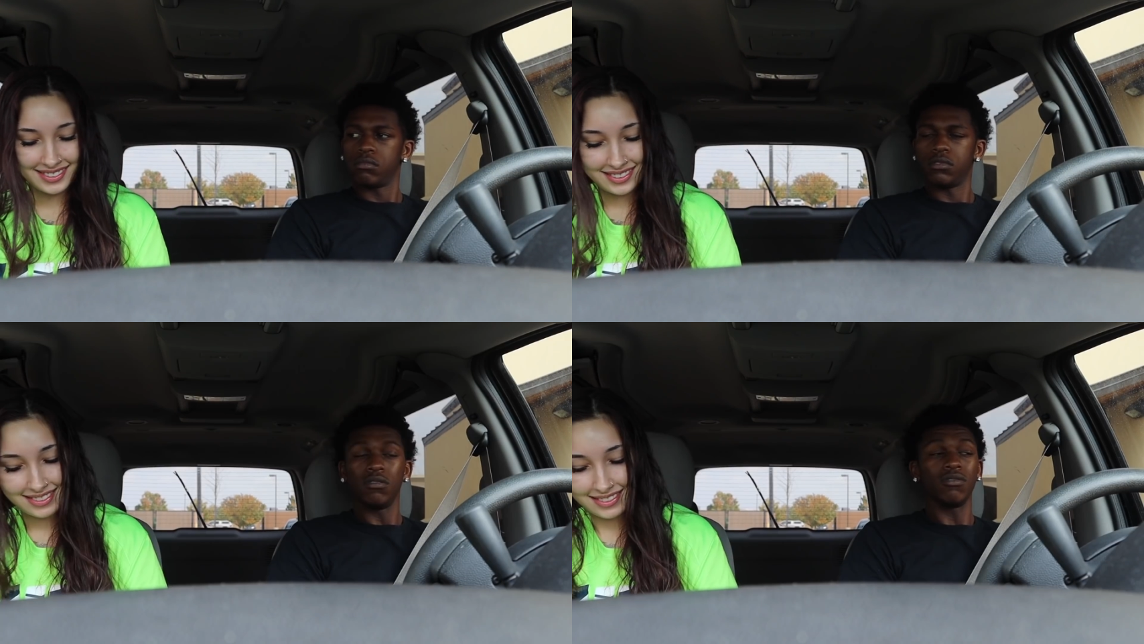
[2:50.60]

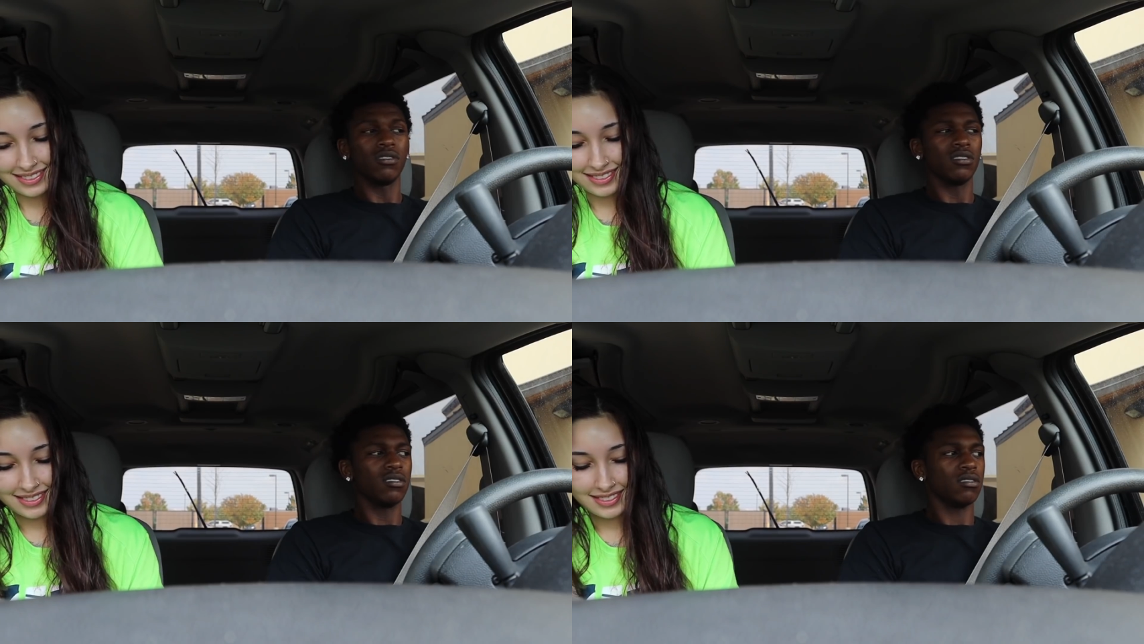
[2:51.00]
Speaker 1: You
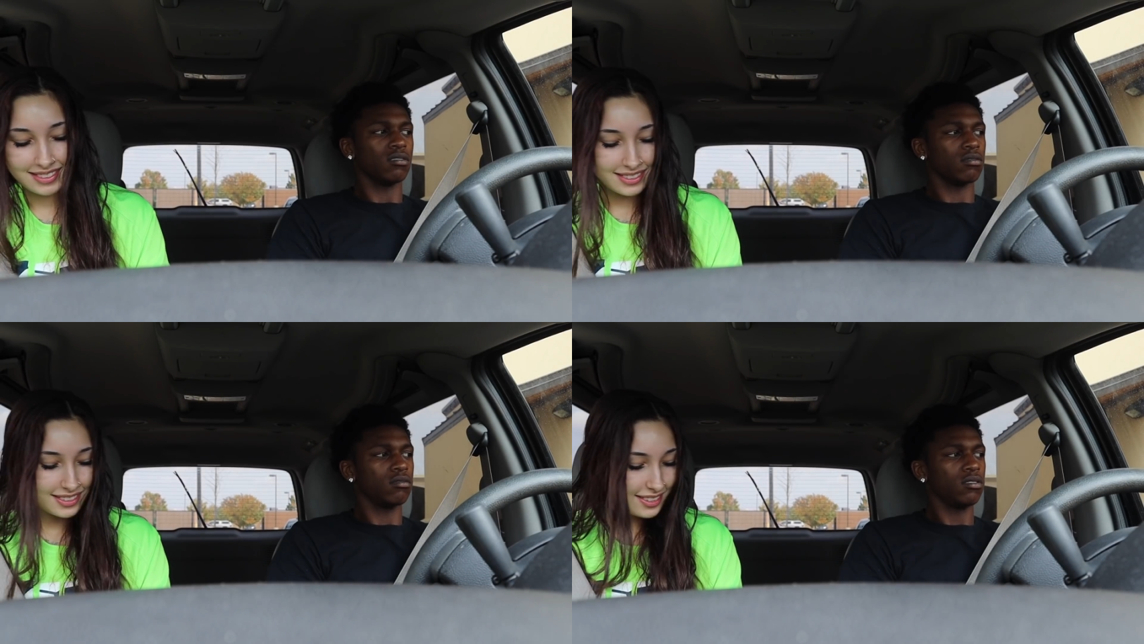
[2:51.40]
would, You would.
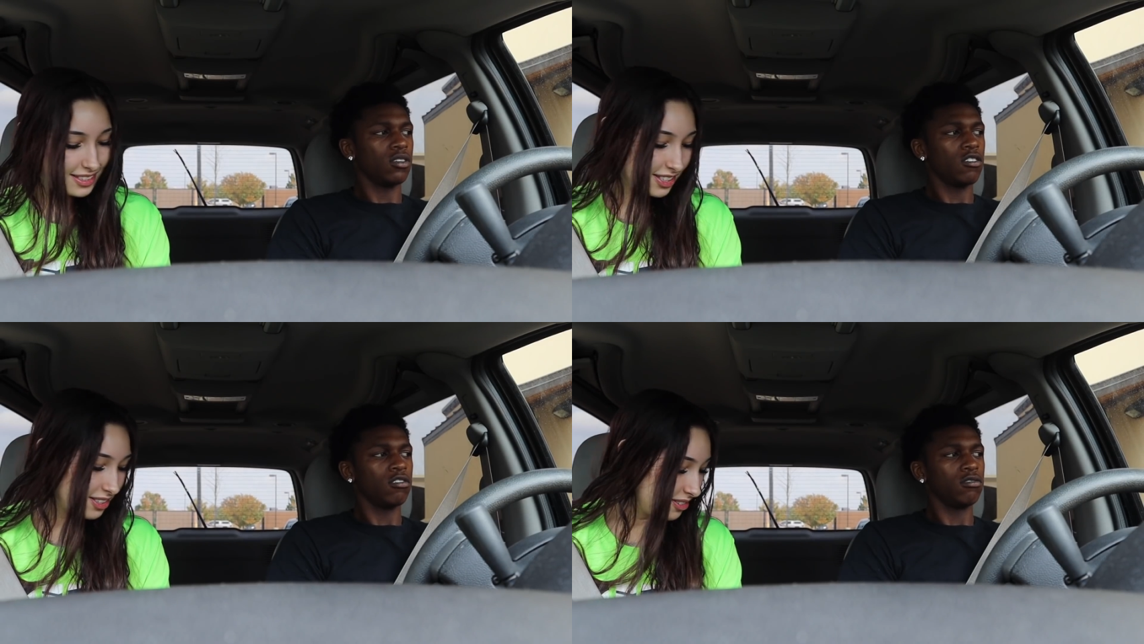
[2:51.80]

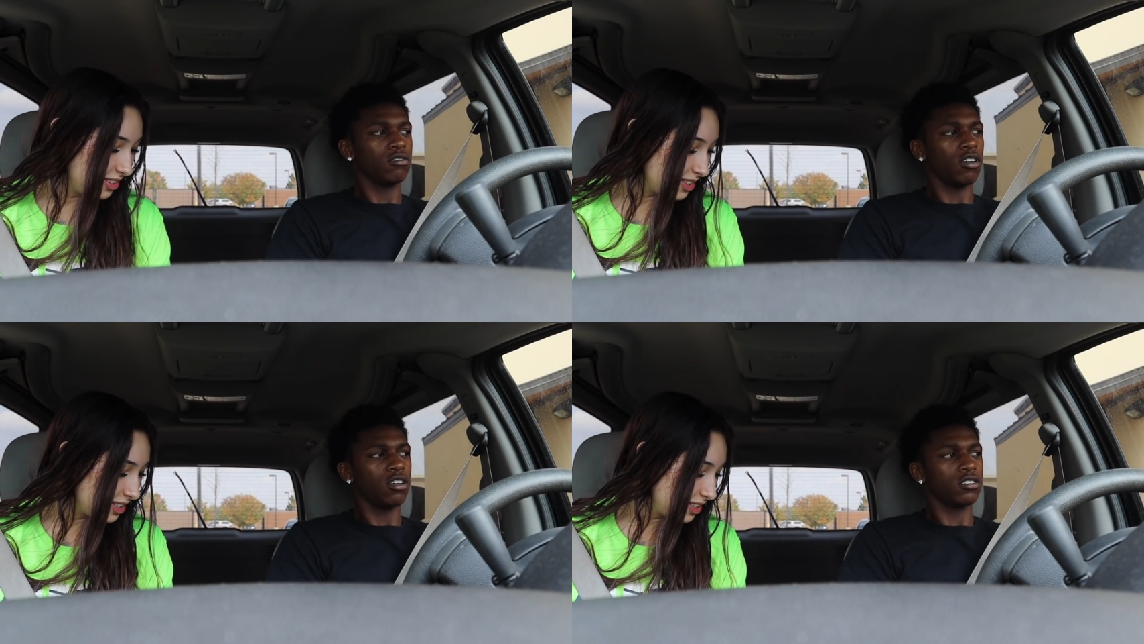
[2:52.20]
not
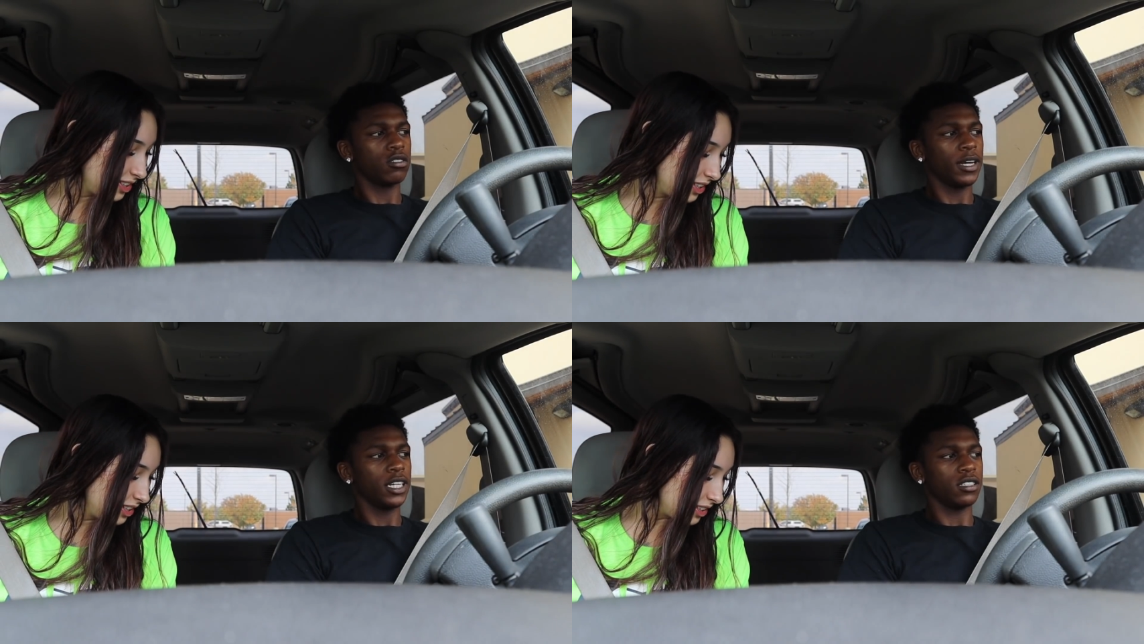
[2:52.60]
even calling
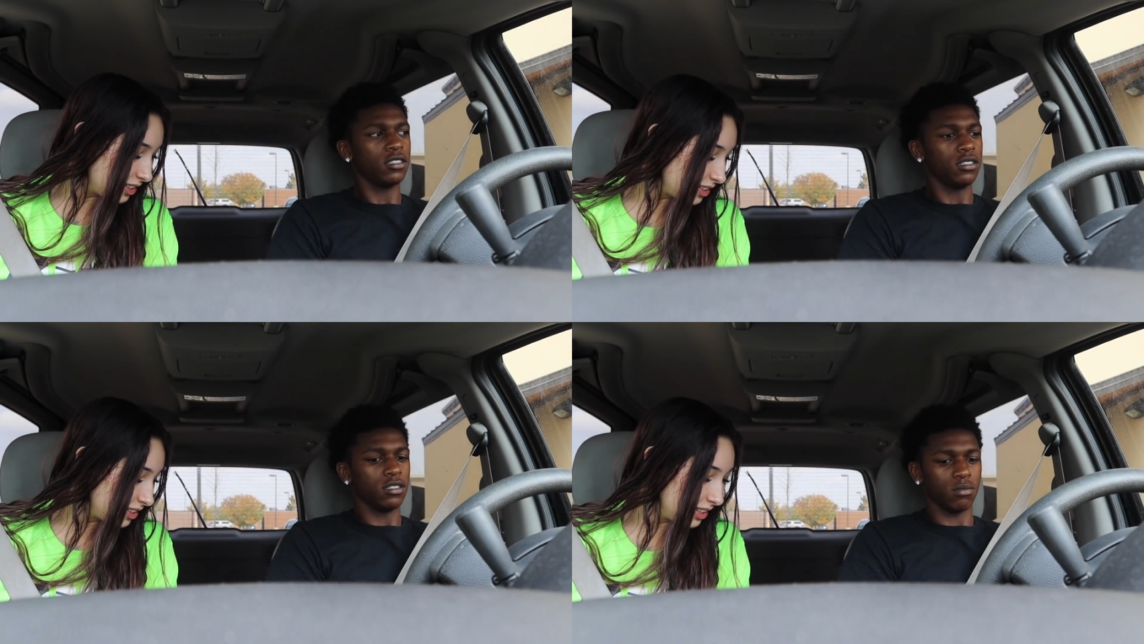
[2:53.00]
somebody ugh,
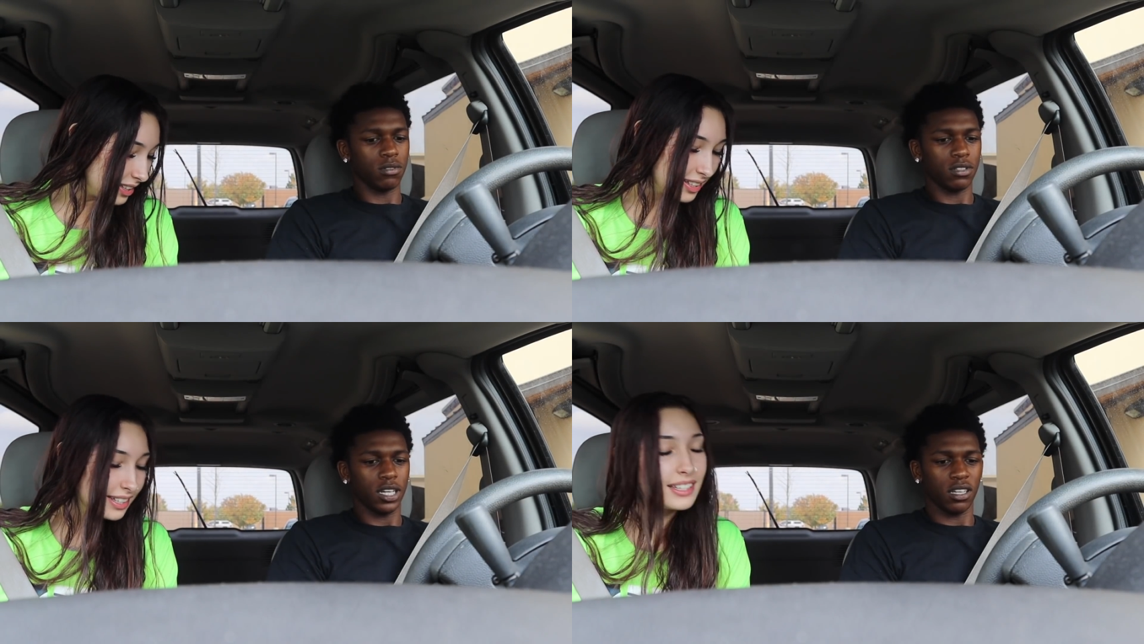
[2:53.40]

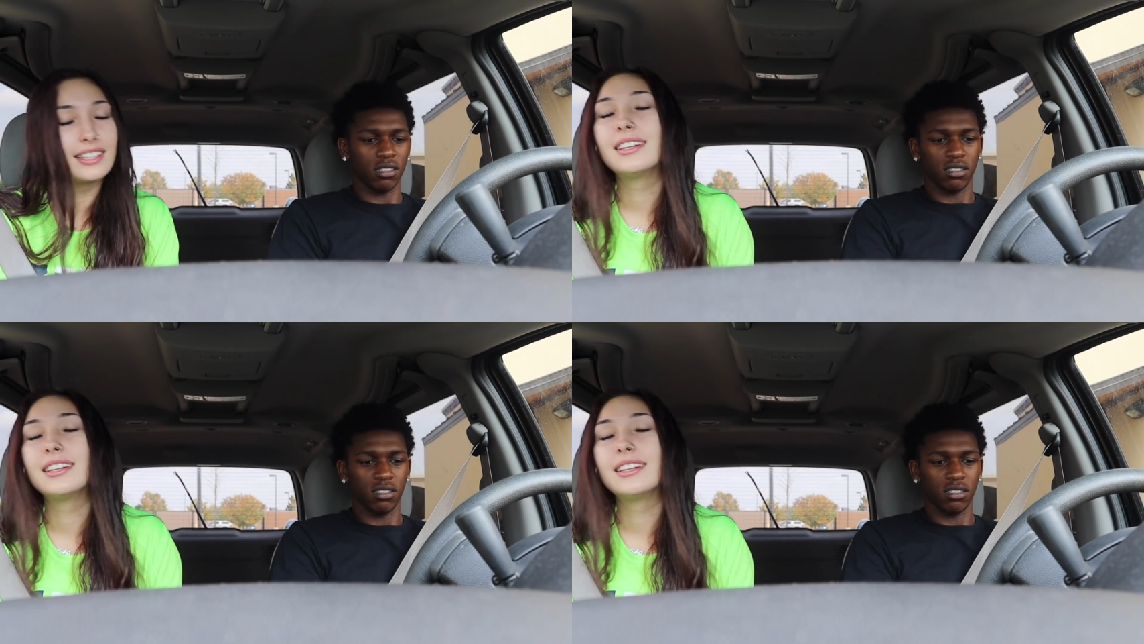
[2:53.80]
bro. Like.